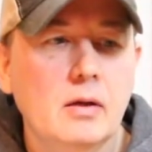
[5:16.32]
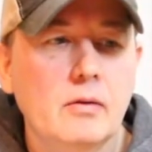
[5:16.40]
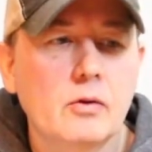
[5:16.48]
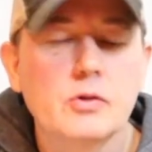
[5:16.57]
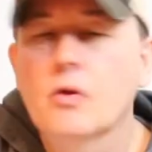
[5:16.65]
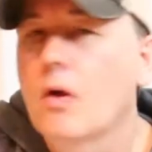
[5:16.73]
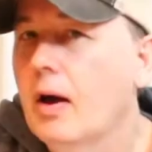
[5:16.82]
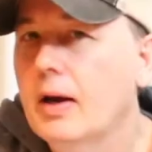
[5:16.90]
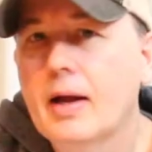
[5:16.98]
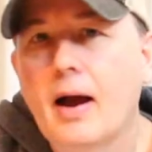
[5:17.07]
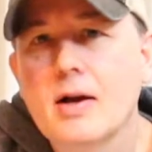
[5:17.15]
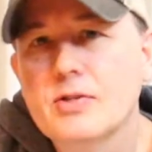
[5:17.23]
there's a lot
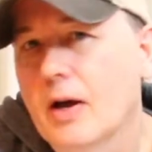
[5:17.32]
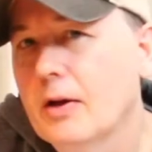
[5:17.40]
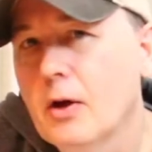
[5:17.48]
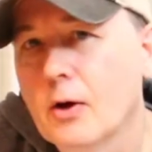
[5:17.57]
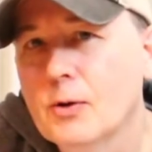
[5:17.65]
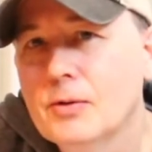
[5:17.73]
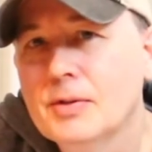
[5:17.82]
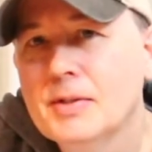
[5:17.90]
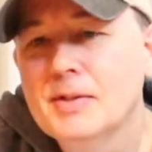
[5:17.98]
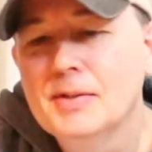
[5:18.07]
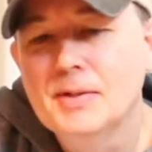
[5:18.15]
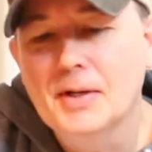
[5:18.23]
of guys I know
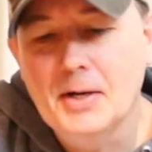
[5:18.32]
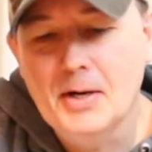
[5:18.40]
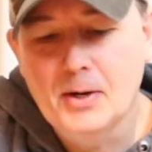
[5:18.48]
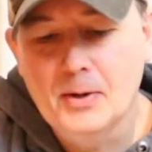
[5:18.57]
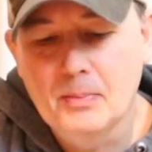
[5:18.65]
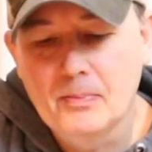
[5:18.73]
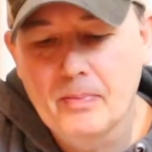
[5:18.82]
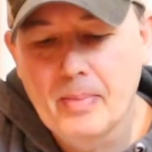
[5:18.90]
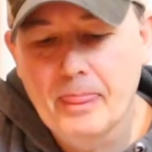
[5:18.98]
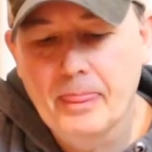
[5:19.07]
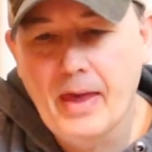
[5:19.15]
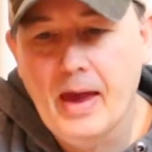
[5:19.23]

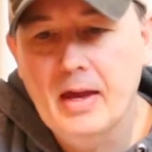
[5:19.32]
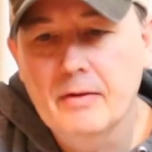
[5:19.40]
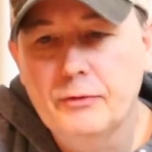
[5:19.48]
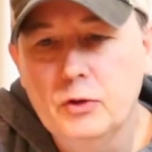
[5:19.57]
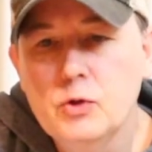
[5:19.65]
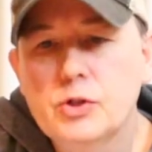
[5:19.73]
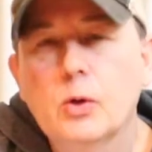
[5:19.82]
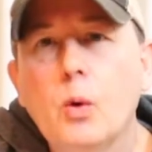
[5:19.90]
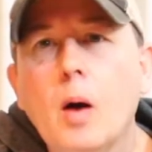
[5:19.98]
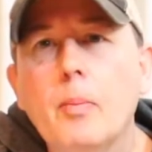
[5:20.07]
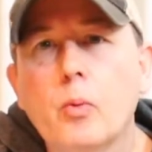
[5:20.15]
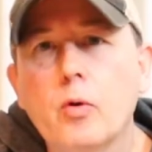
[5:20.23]
that if you show
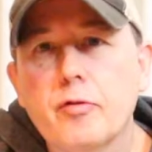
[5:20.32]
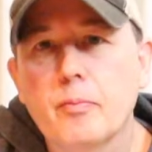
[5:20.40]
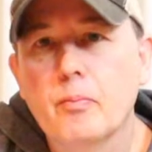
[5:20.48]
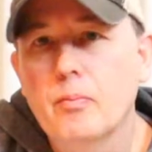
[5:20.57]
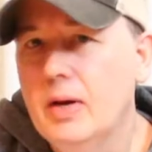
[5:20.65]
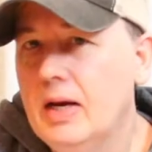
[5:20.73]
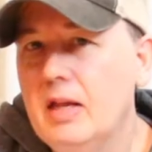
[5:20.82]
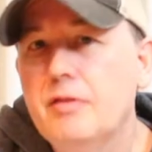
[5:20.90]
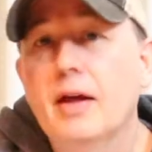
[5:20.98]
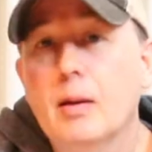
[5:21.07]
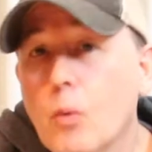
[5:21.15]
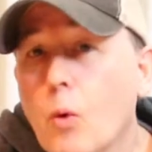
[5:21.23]
up with
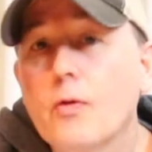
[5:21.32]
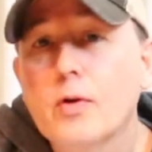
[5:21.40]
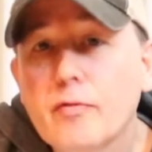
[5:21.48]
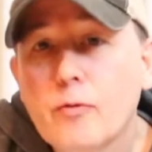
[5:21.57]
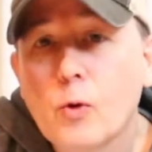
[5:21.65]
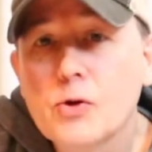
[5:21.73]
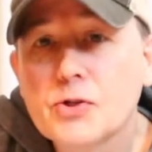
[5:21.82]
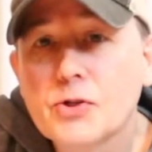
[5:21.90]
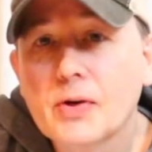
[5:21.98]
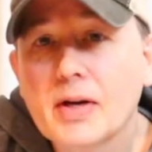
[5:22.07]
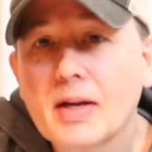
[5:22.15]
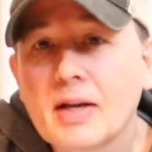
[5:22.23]
anything more than a
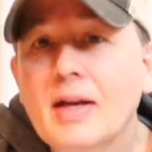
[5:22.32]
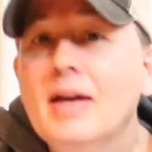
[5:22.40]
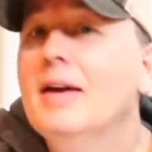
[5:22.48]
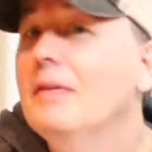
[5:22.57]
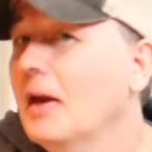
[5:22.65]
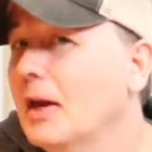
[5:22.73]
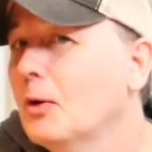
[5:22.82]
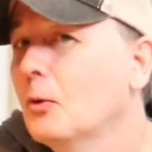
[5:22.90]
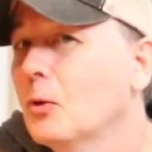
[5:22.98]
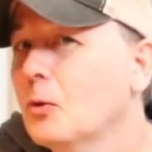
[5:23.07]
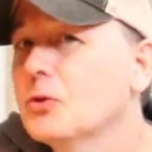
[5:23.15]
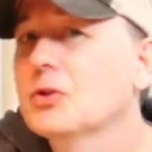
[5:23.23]
4-string, they get a
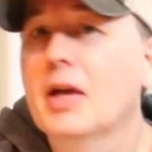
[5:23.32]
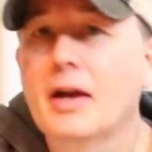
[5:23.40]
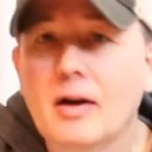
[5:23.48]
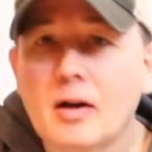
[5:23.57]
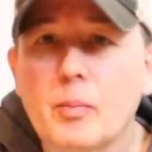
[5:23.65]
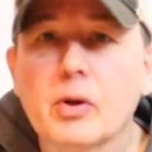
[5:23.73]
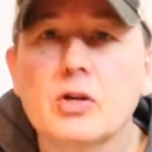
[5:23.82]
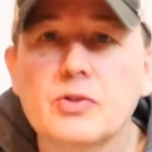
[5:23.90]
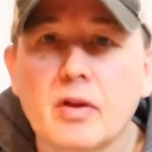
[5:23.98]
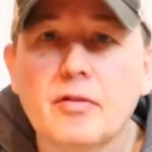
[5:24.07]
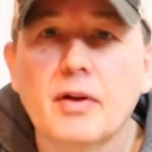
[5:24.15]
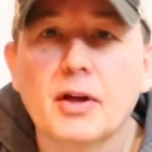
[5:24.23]
little scared because
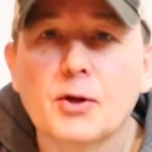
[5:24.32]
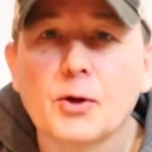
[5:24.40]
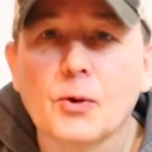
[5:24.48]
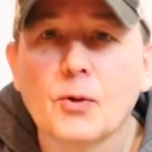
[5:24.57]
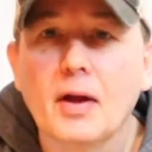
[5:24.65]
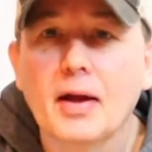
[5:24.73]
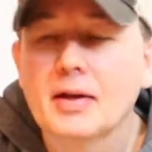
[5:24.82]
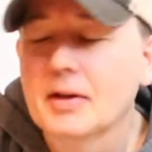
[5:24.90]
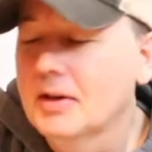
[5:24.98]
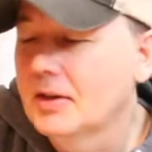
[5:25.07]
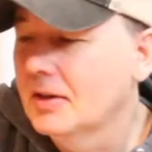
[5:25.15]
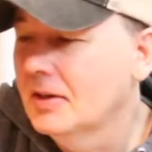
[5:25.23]
they think you're like
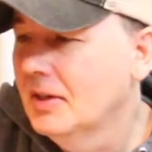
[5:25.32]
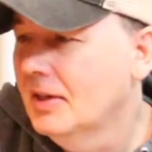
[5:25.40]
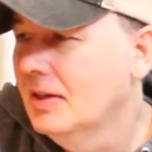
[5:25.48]
a